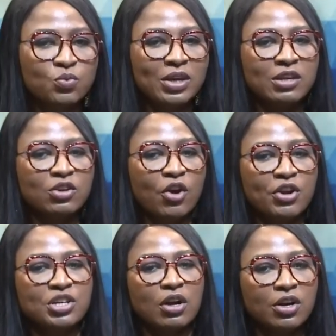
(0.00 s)
we
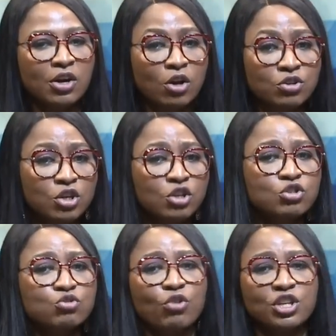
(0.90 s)
encourage our girls
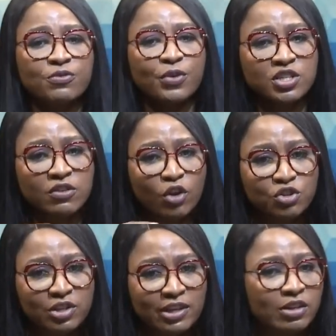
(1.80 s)
to rush first of all
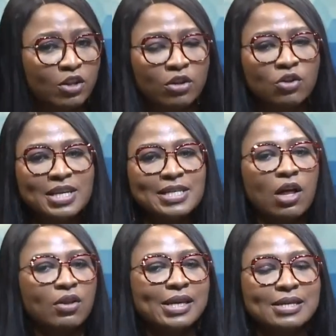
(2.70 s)
to the closest
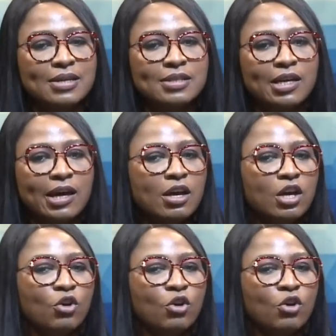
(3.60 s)
healthcare center,